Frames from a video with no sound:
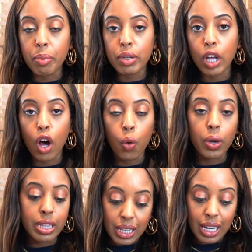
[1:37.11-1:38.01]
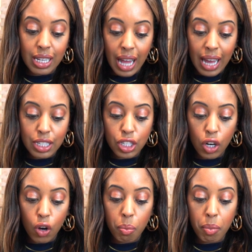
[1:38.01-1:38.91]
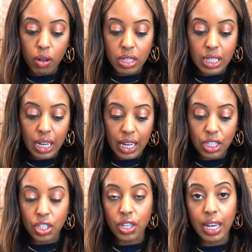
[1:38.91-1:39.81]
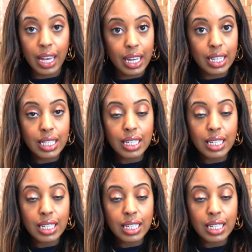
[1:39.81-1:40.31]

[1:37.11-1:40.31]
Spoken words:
below what the elasto multi-tester is,